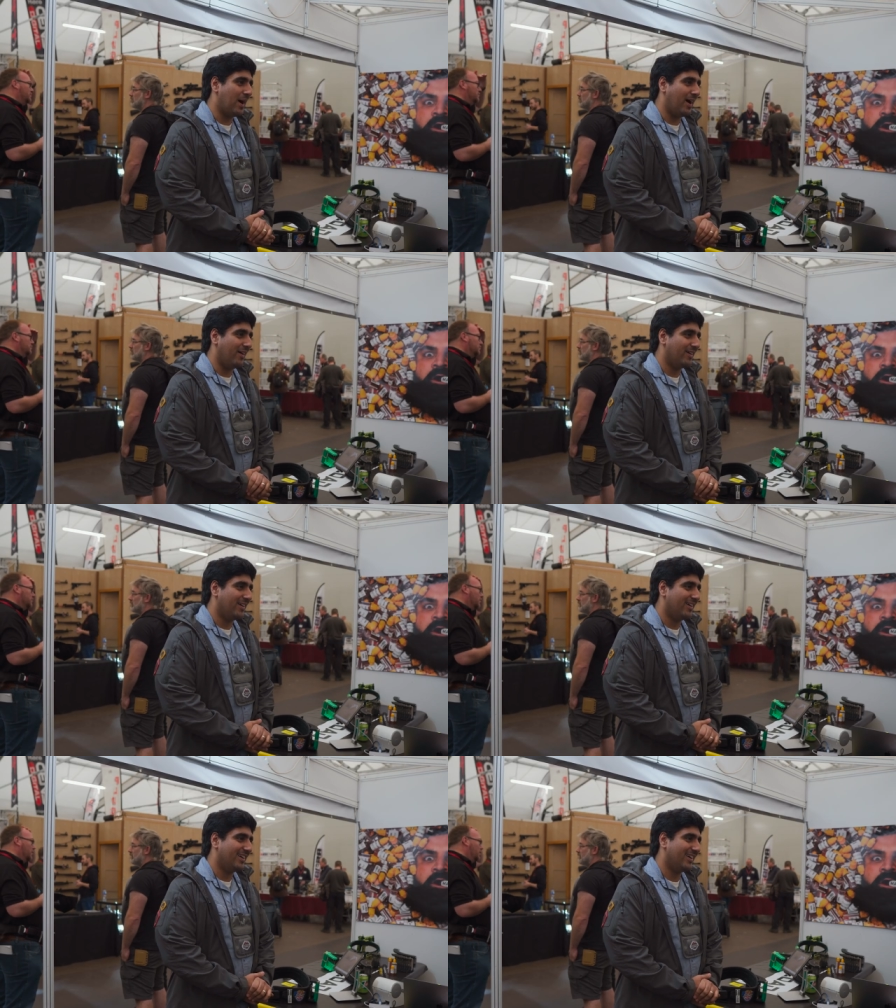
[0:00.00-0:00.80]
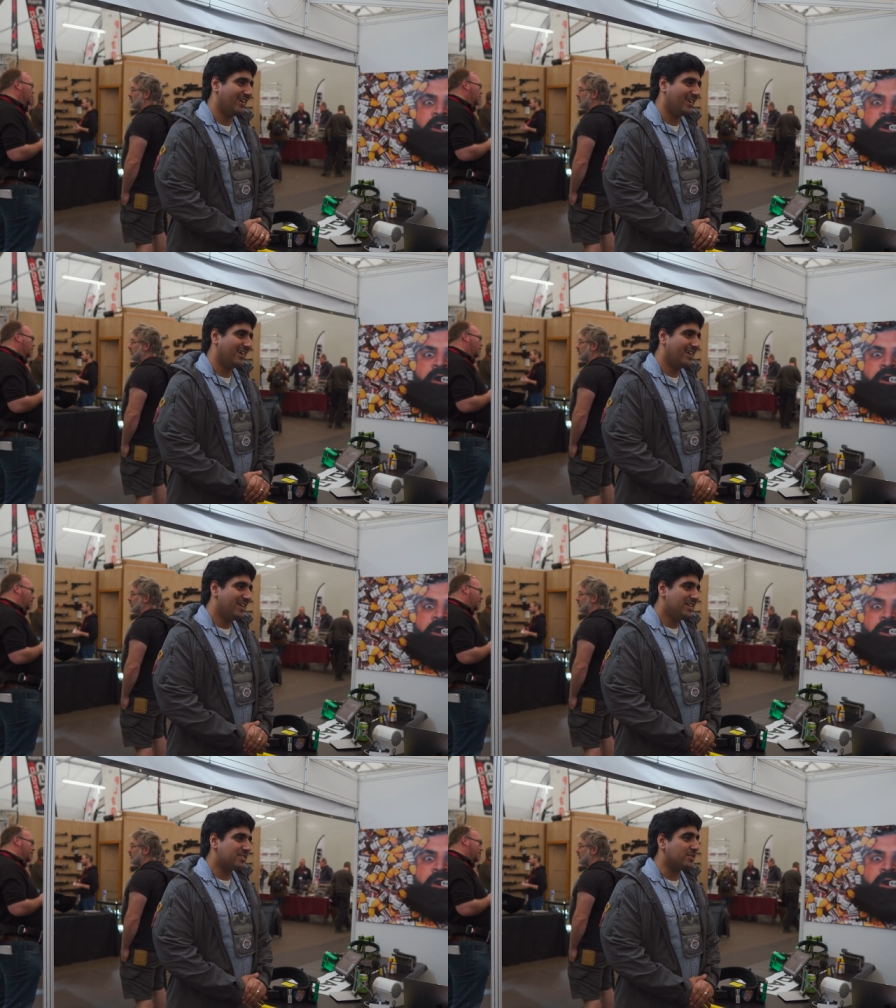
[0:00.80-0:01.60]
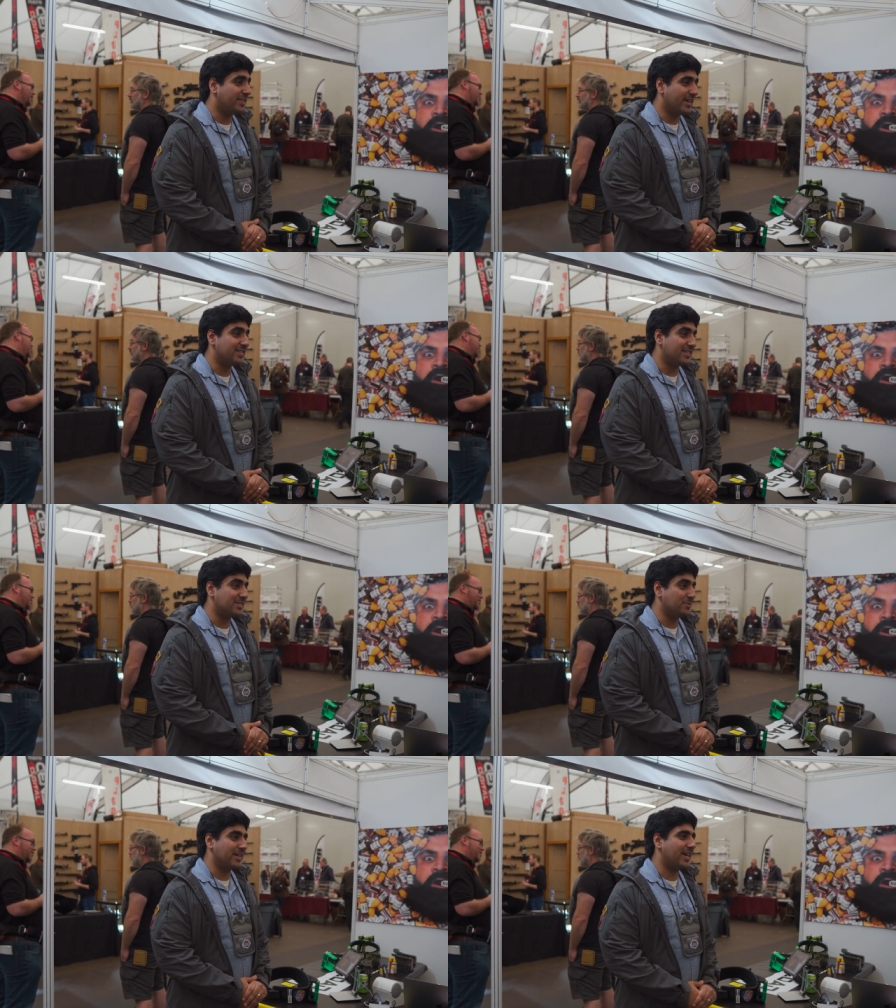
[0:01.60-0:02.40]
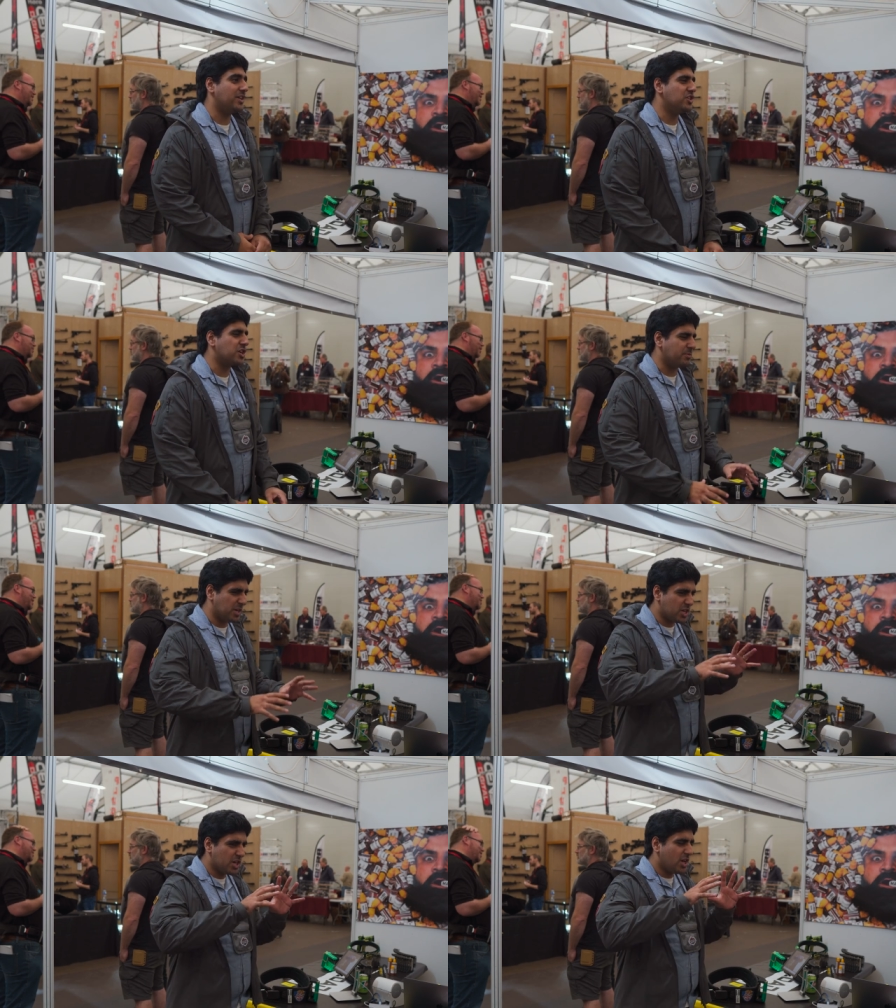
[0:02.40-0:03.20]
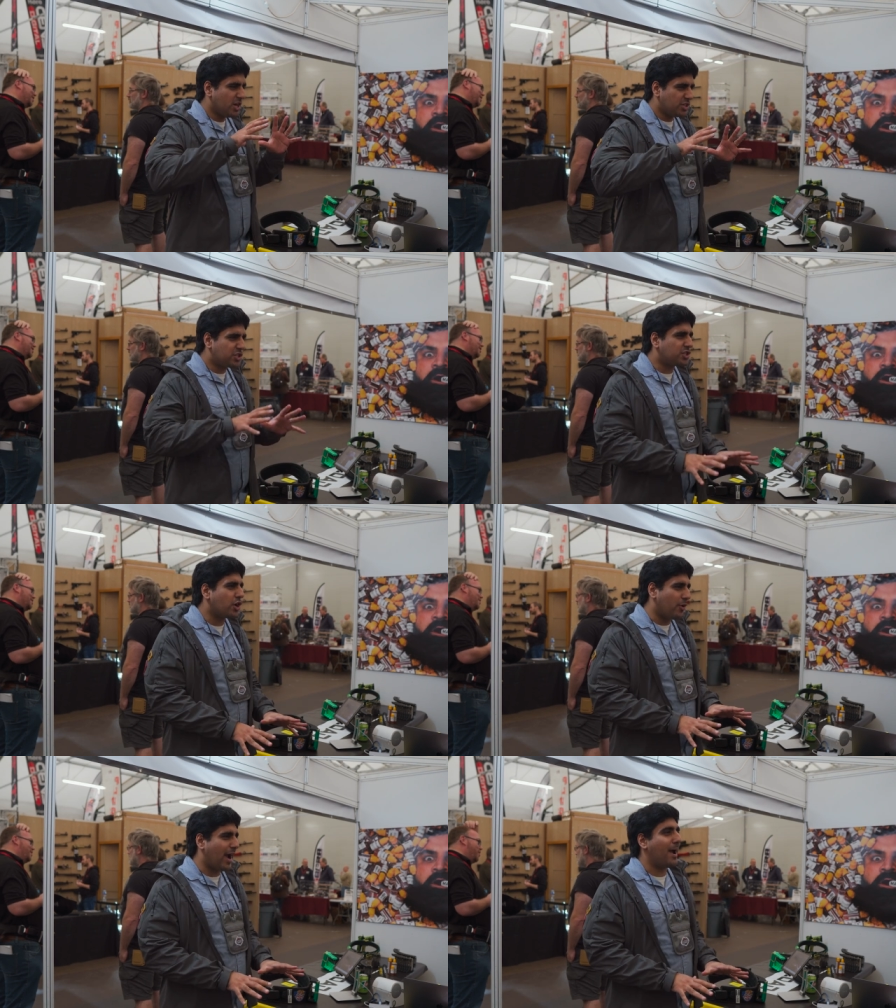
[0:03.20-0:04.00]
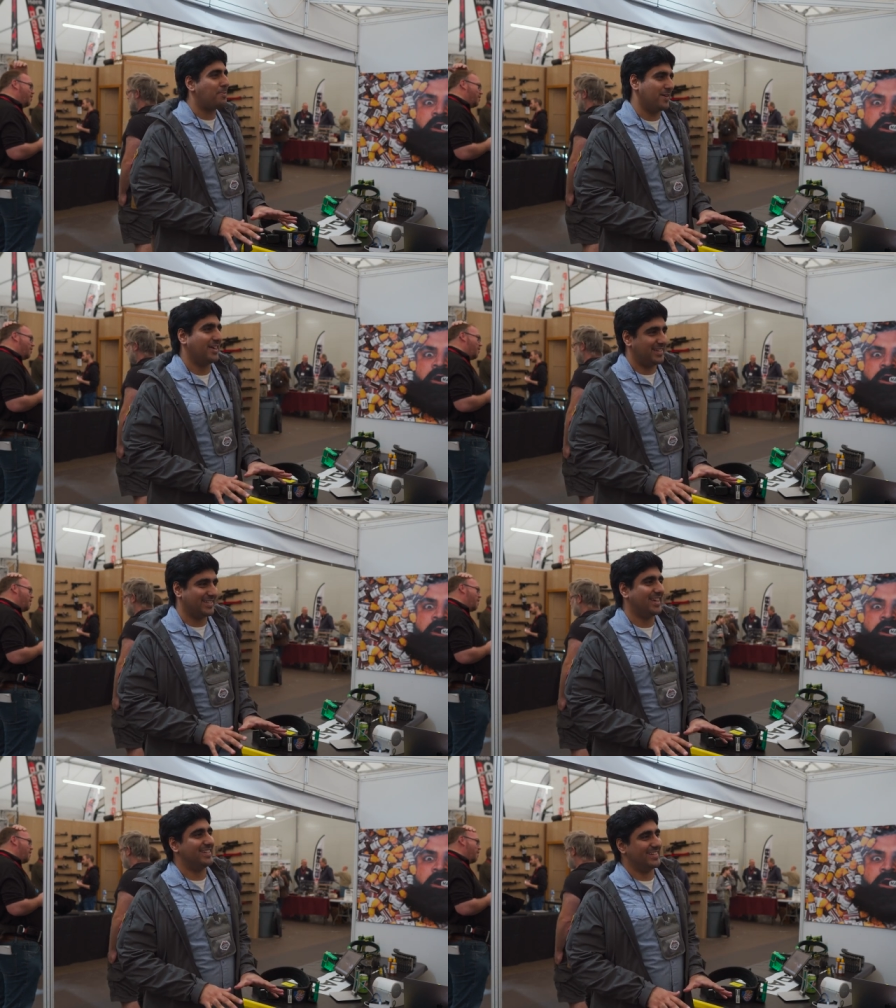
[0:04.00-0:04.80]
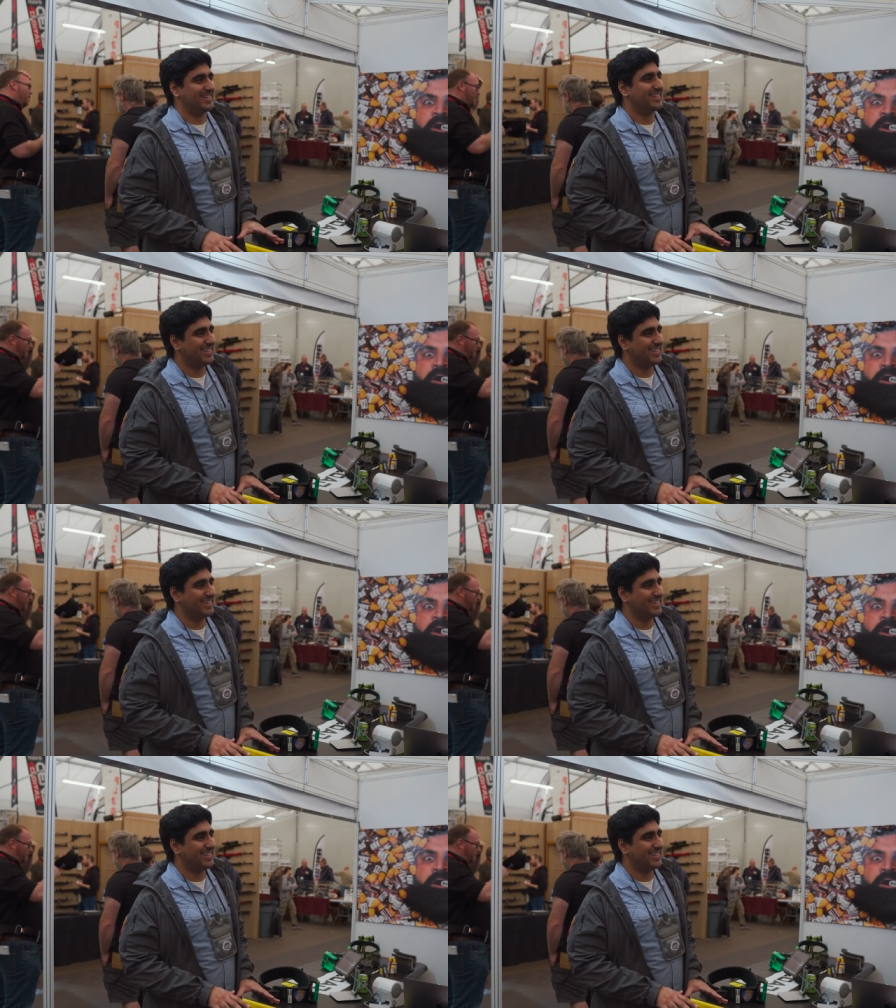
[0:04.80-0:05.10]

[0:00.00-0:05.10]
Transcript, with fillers: wow. from, from the opening of the doors. So at the end of this weekend, you're going to be so happy that it's ended.